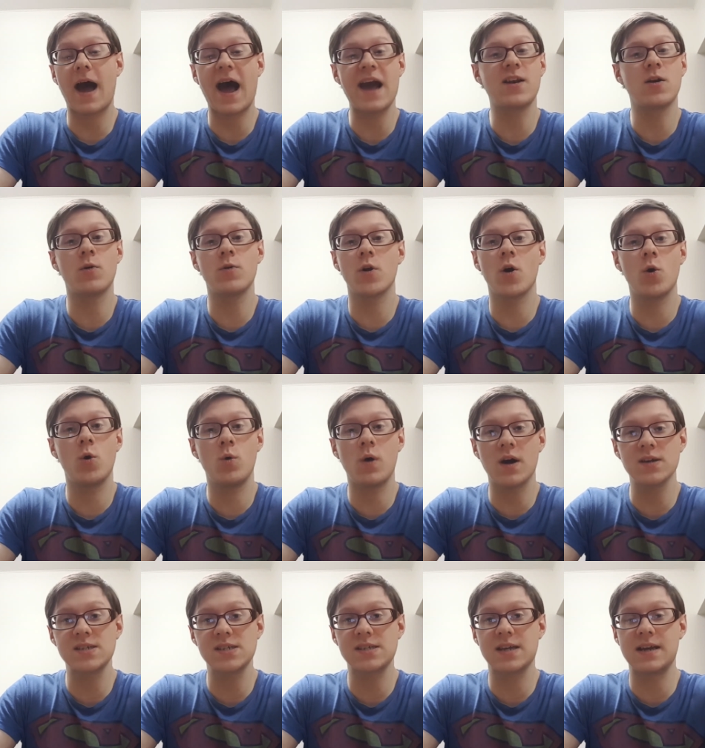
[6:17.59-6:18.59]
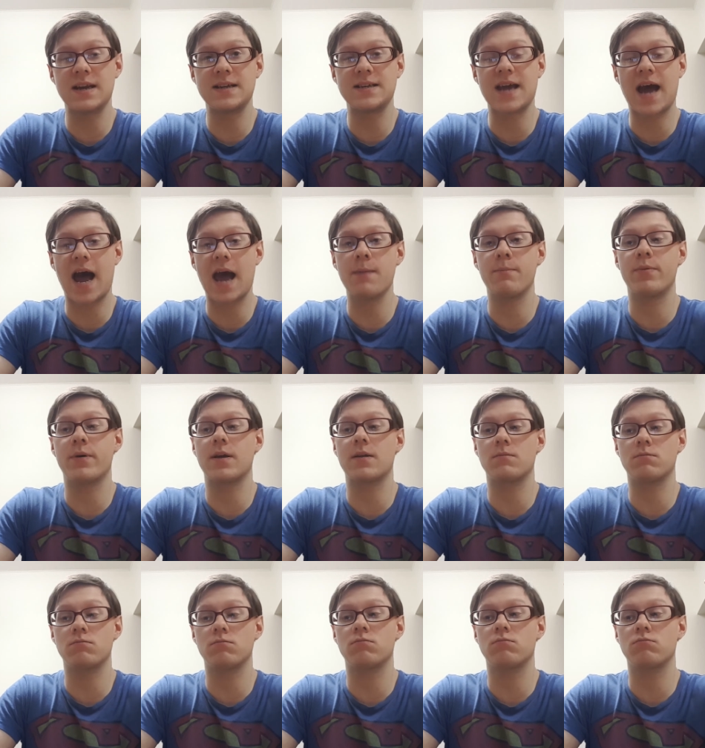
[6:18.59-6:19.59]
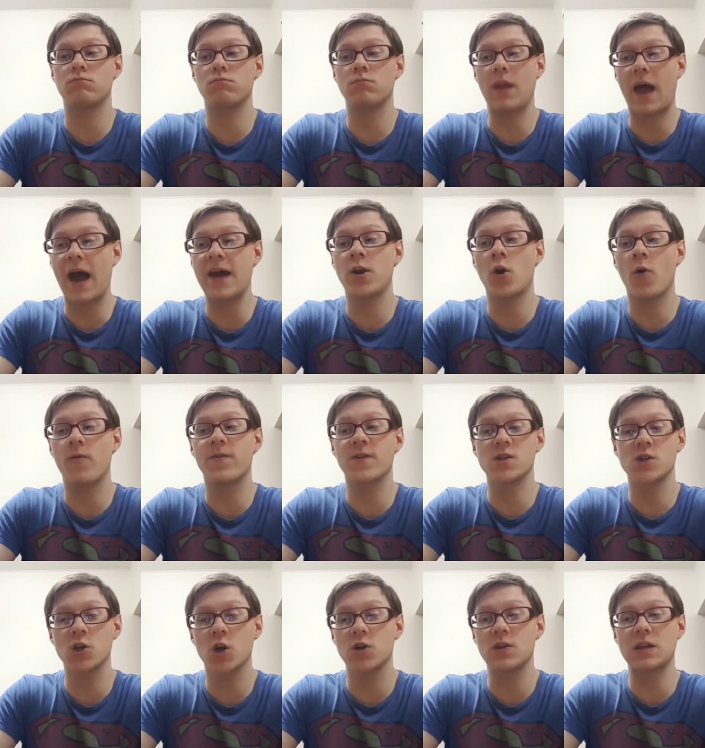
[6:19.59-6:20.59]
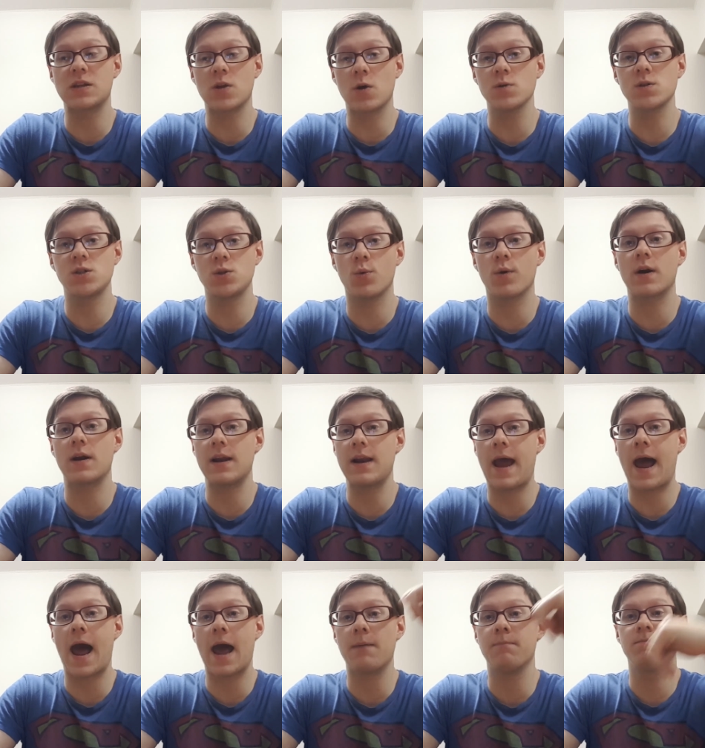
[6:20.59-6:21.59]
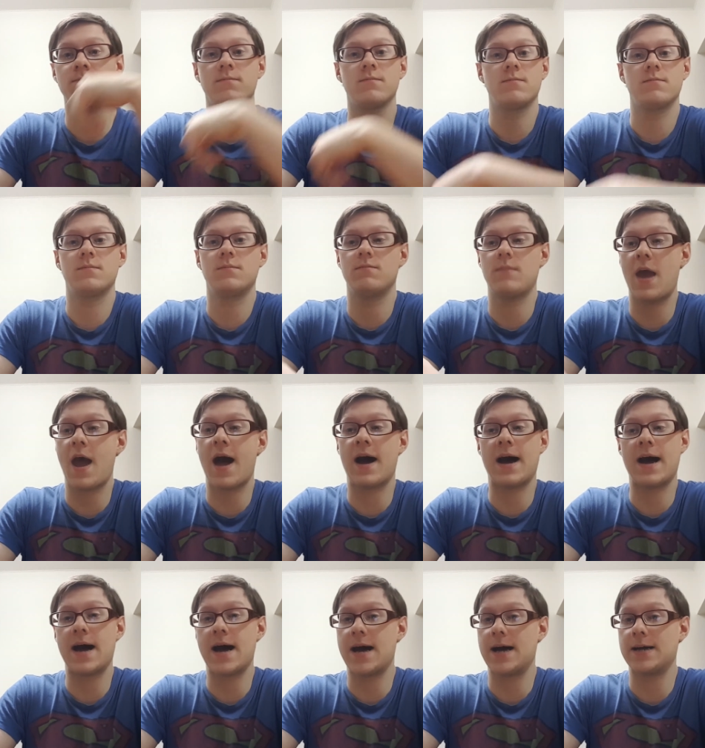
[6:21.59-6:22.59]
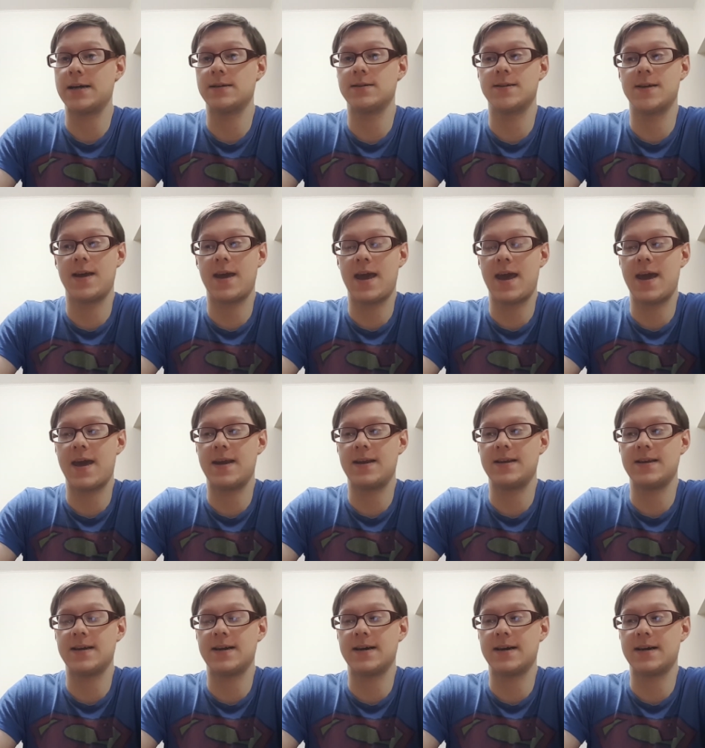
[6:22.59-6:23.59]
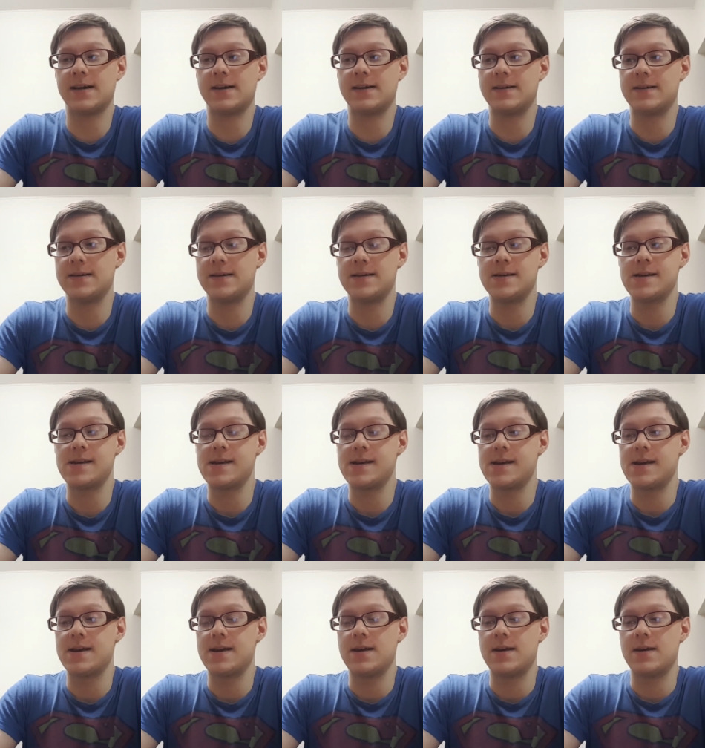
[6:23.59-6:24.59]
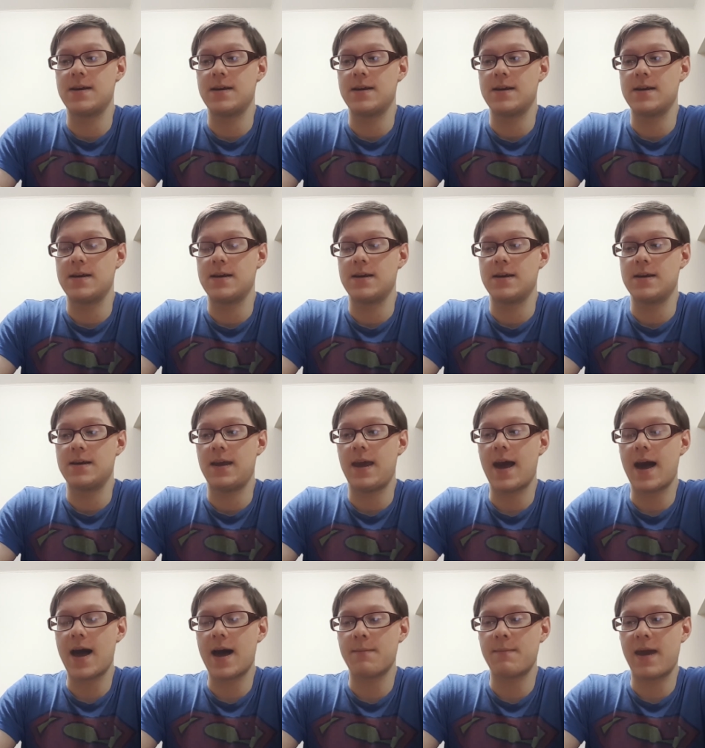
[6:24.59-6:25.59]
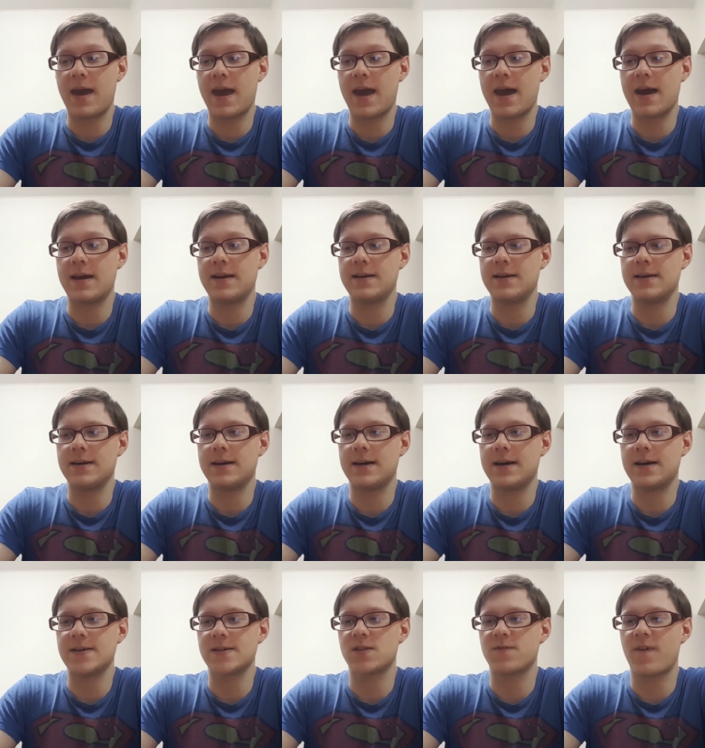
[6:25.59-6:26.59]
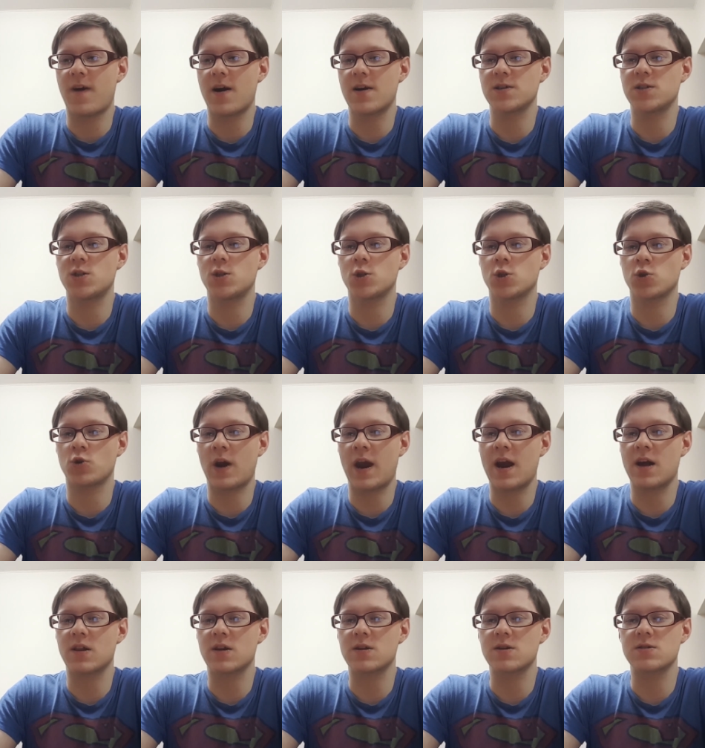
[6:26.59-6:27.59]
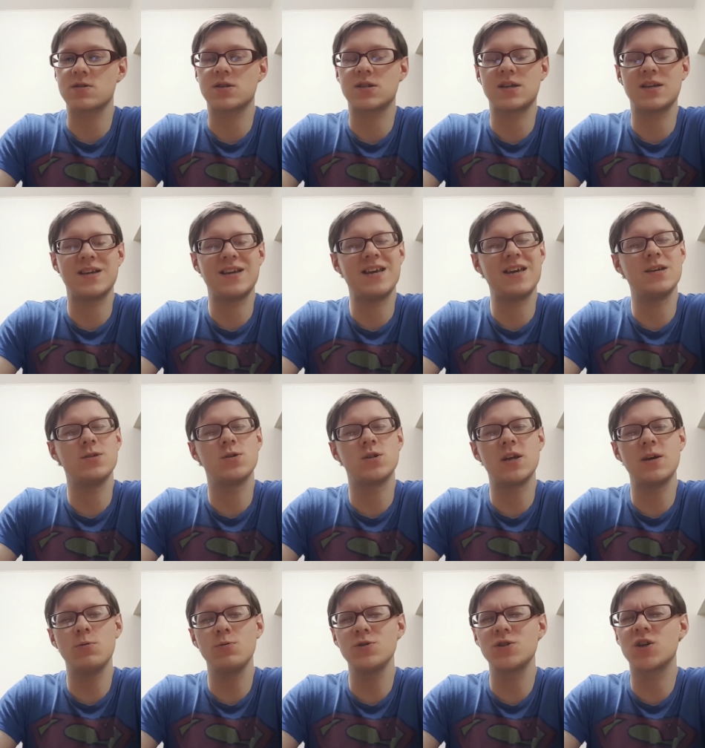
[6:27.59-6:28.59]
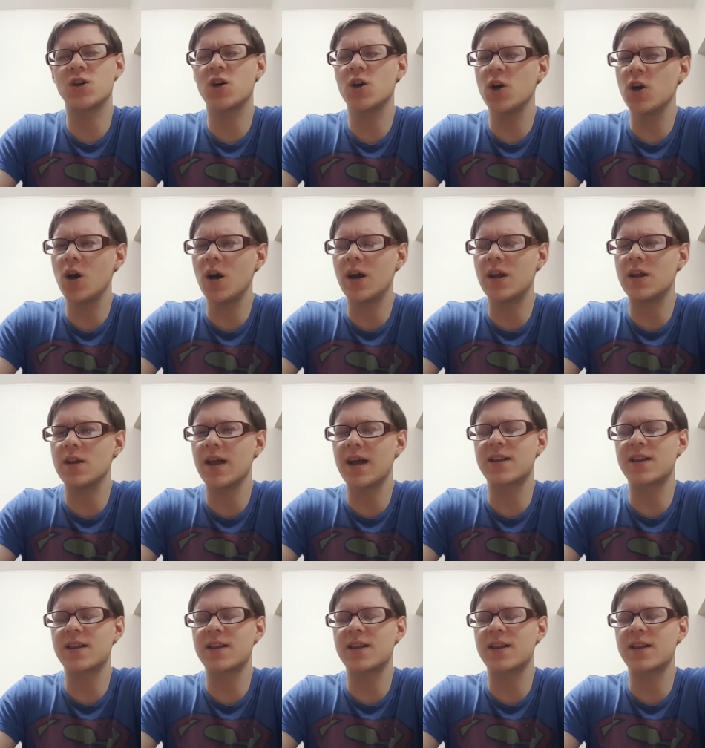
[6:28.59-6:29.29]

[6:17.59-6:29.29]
I don't know who else is gonna die, but I know for sure that those two are gonna die. Uh, and uh, yeah, man. Uh, as far as trailers, it was, it was good.